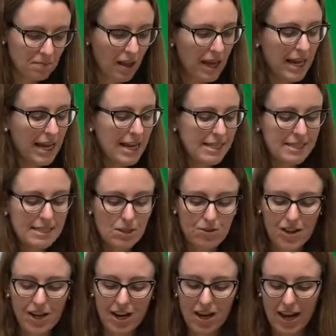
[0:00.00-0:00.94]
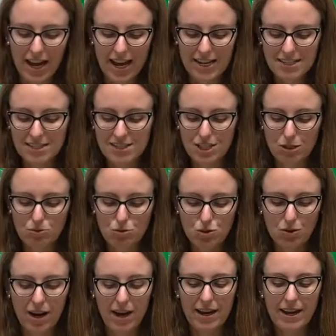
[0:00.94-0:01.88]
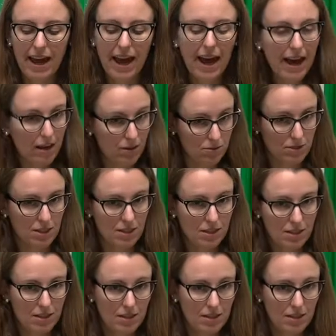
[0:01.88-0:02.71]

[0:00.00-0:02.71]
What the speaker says: is so that our eggs don't dry out.